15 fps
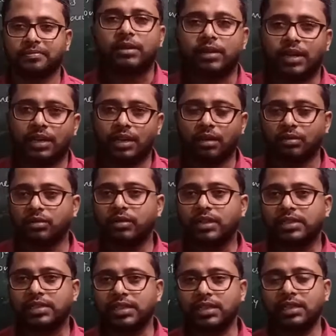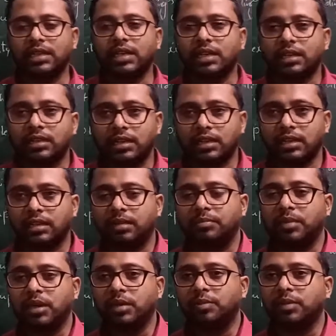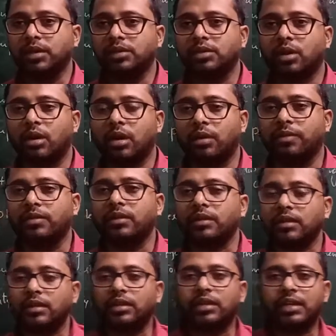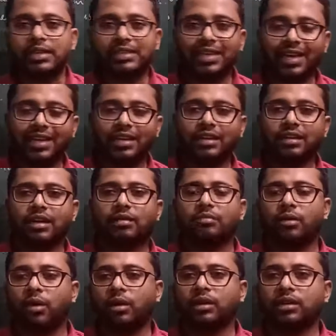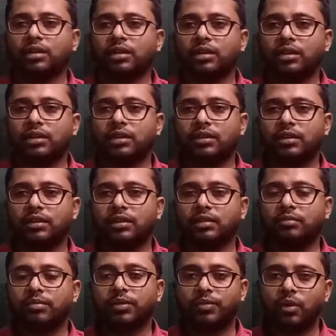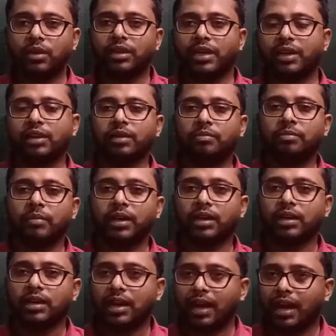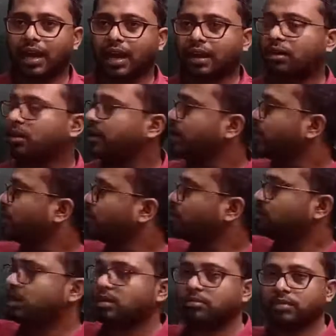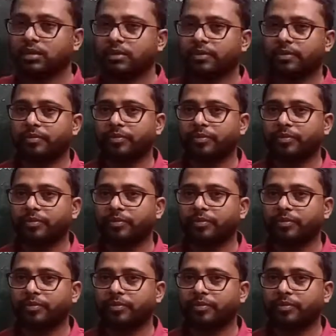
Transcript: Okay, now we will see the purpose of designing a model before the development according to Rumbaugh.